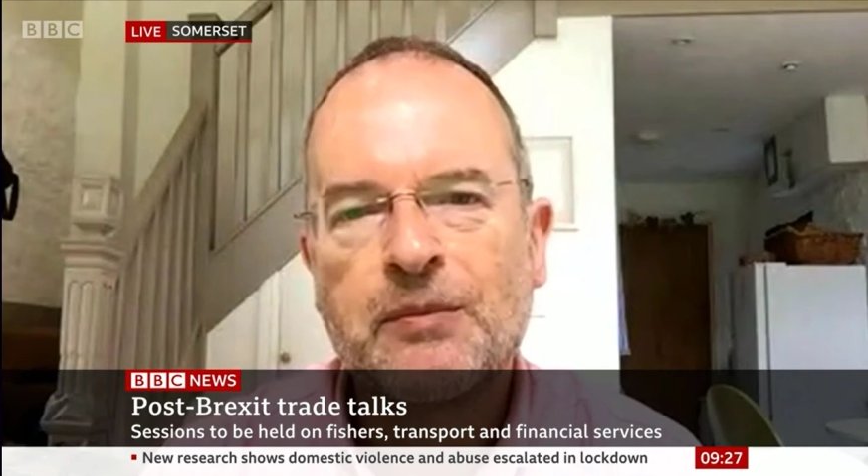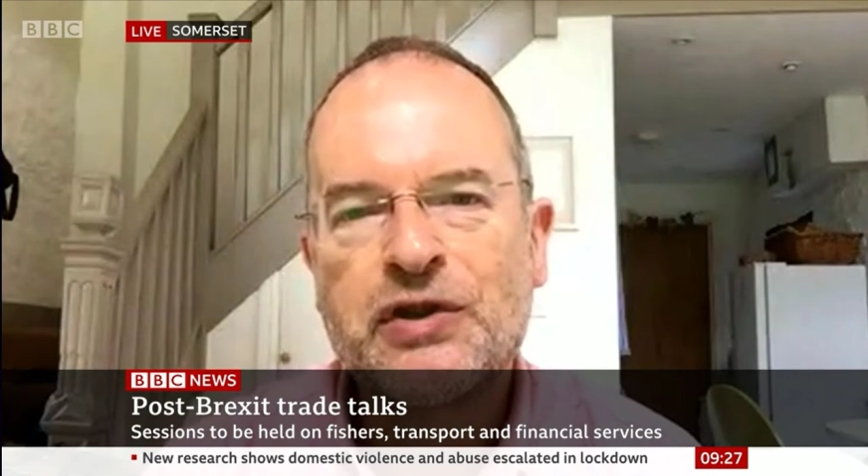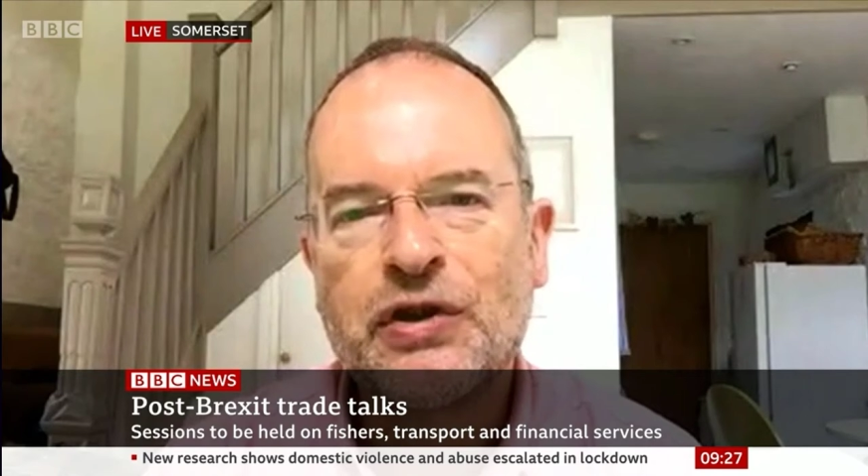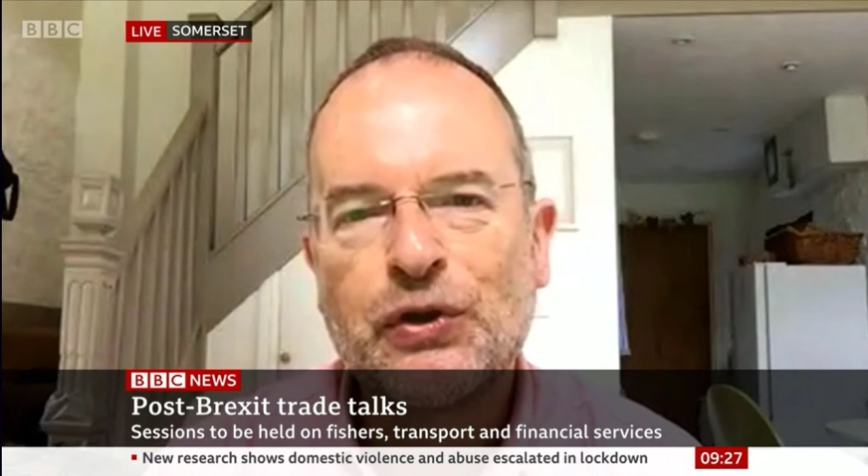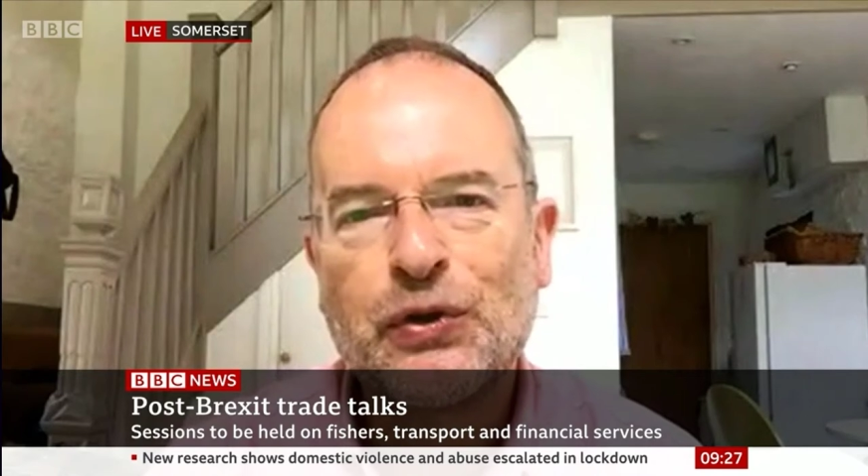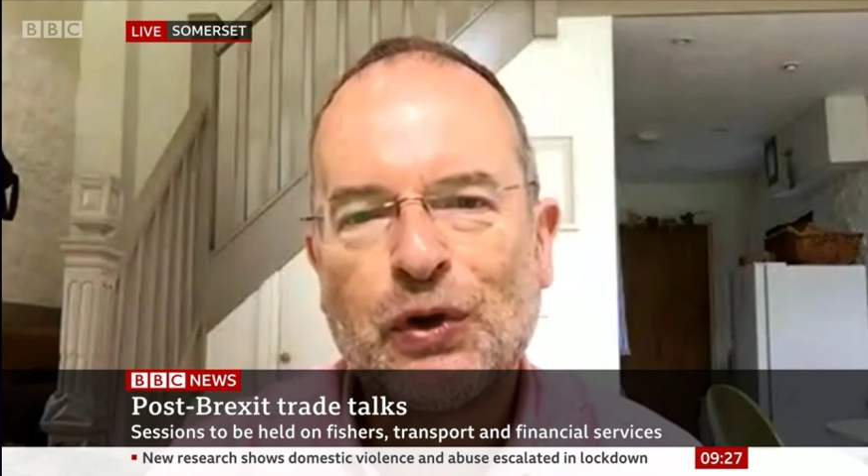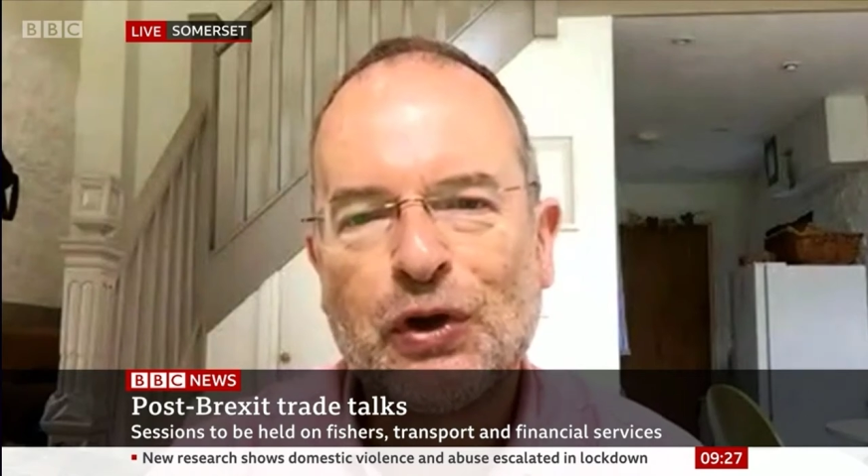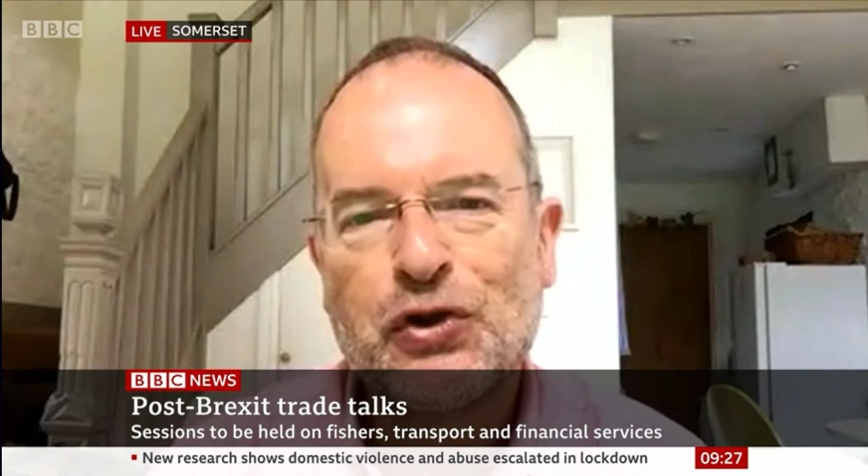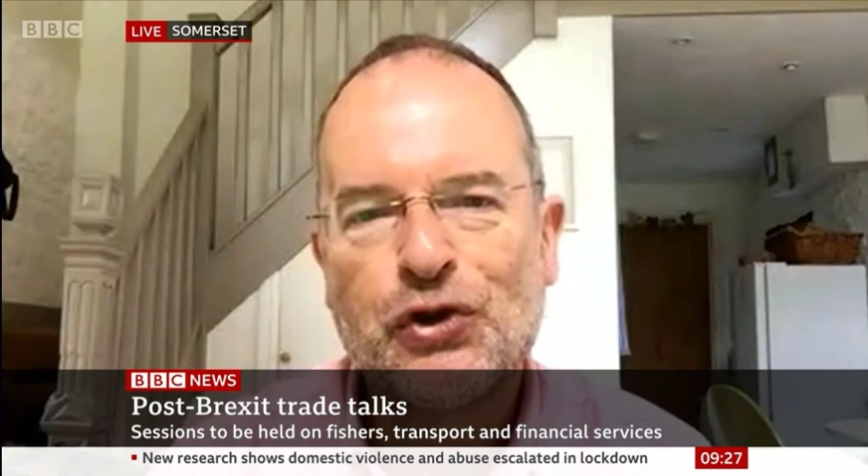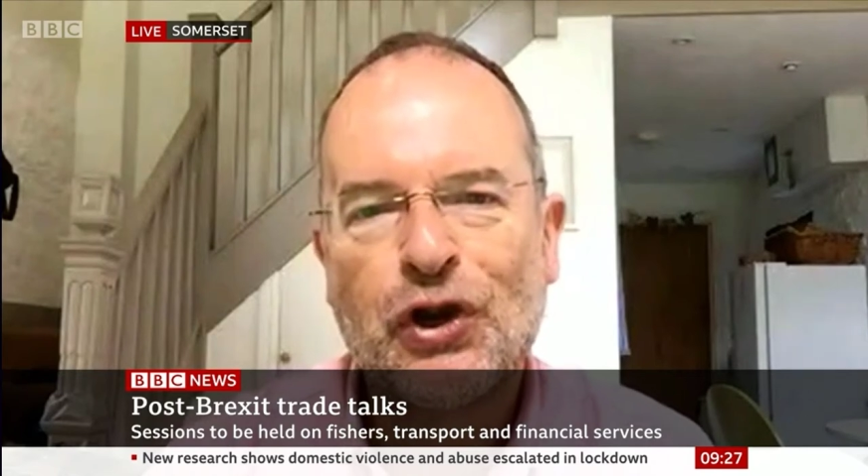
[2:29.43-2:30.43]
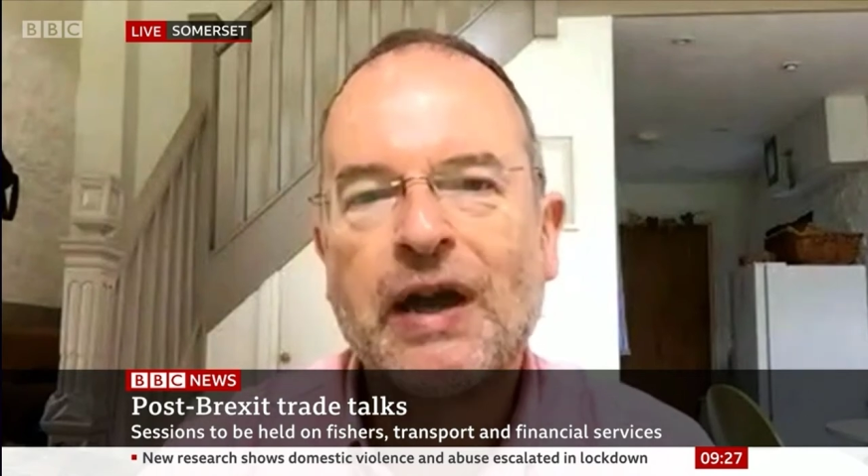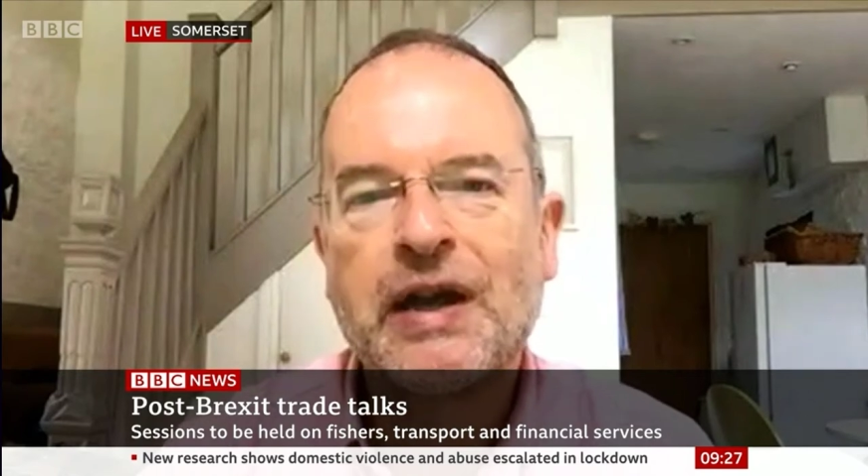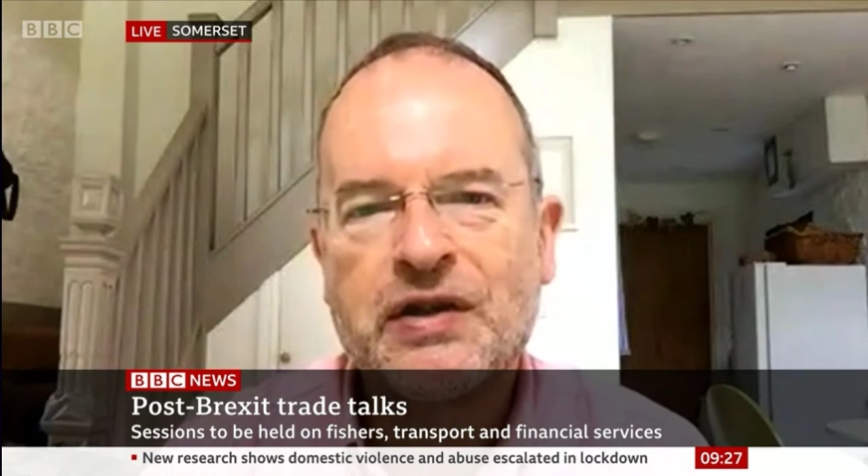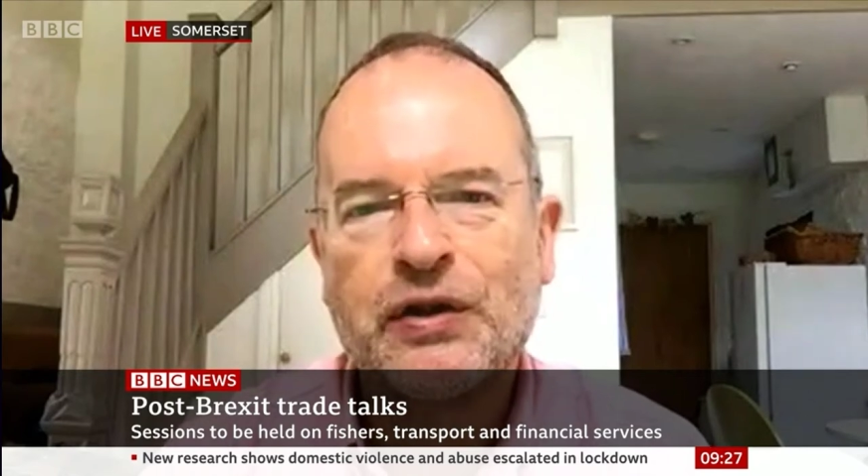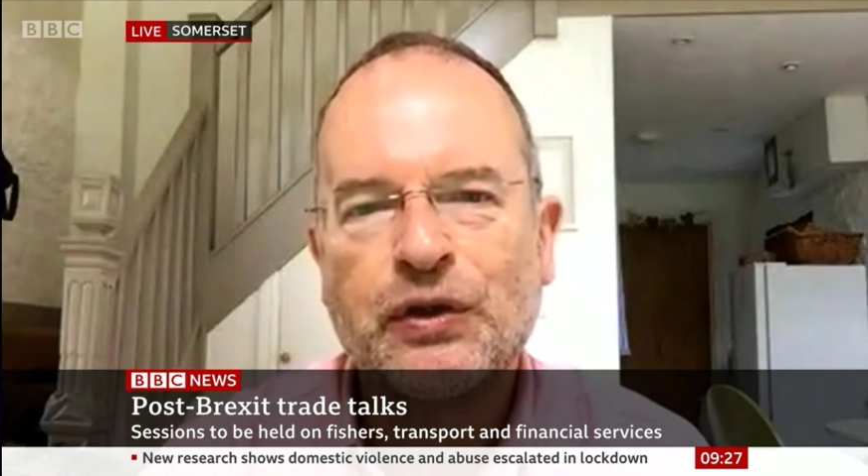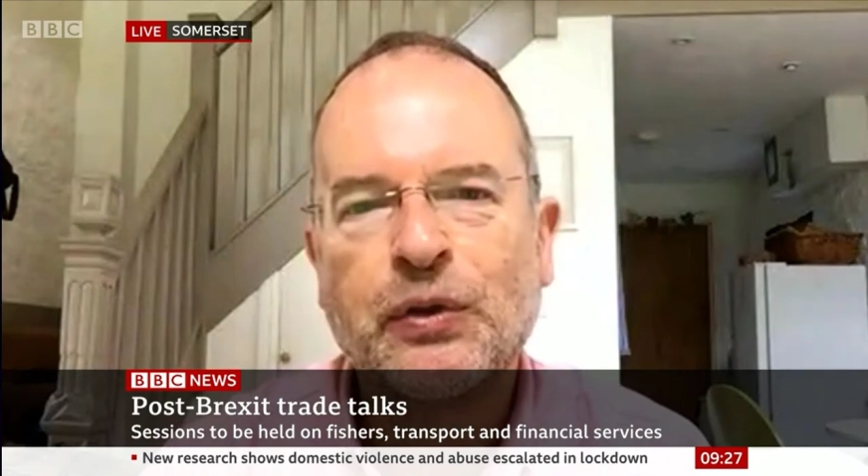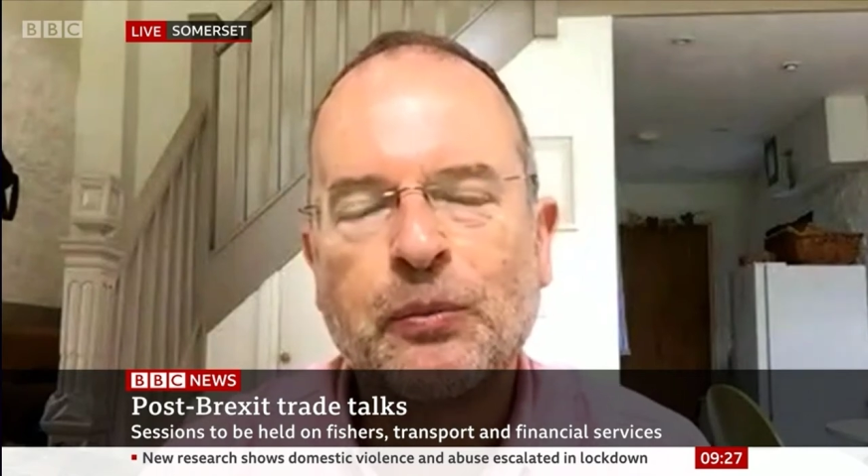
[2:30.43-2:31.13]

to try to